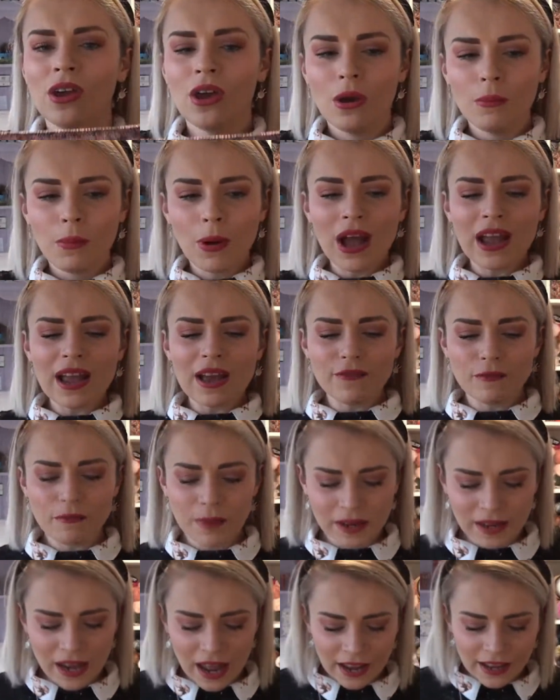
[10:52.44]
But I haven't
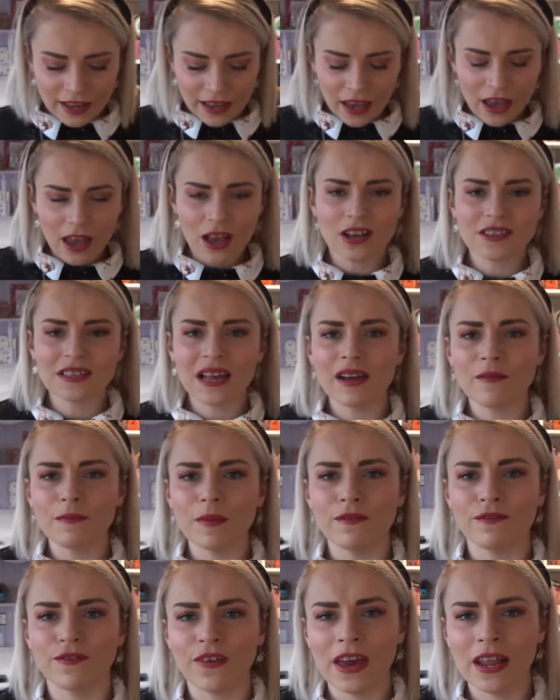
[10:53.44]
been like, because I haven't
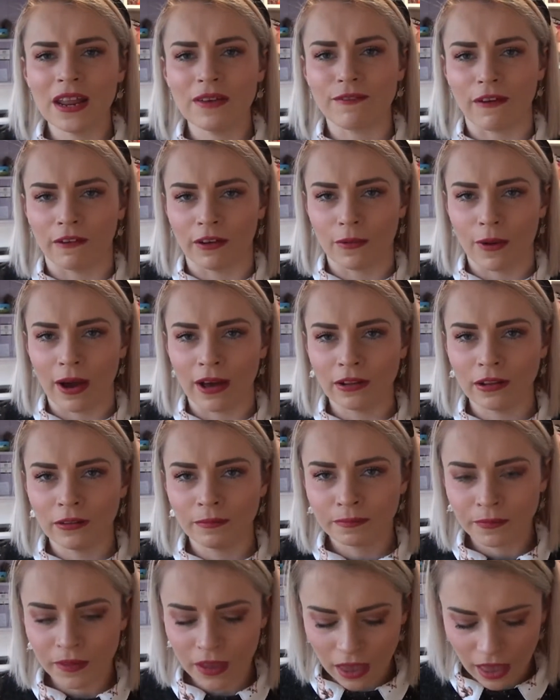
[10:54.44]
been feeling very well,
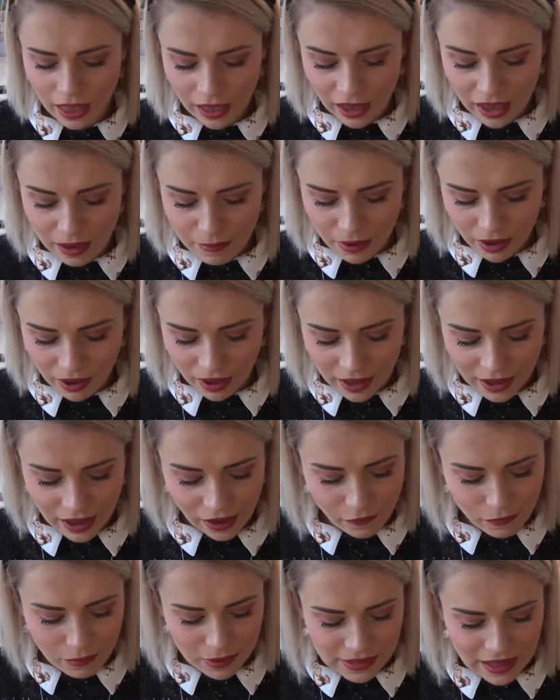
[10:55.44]
I
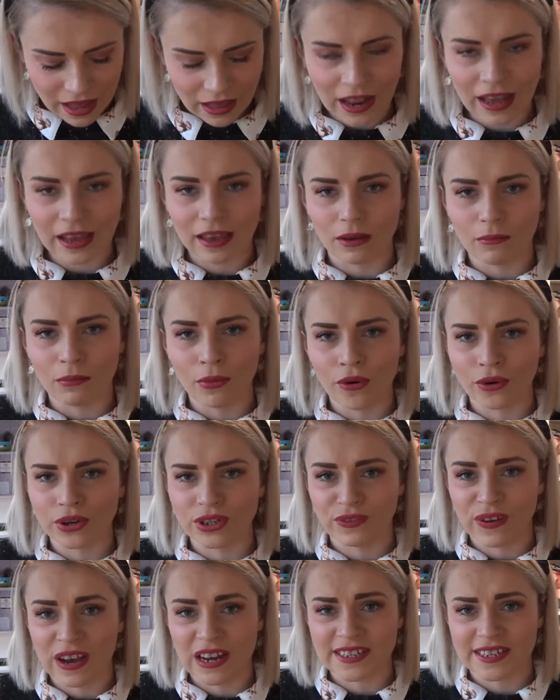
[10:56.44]
haven't been that like
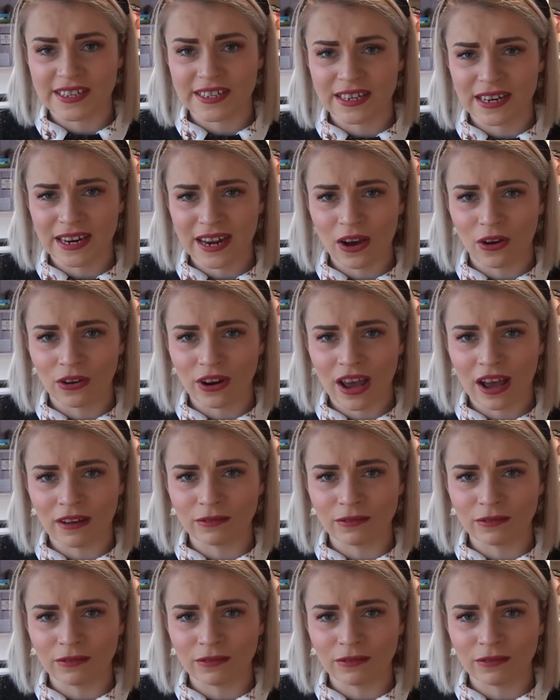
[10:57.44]
motivated to knit on it.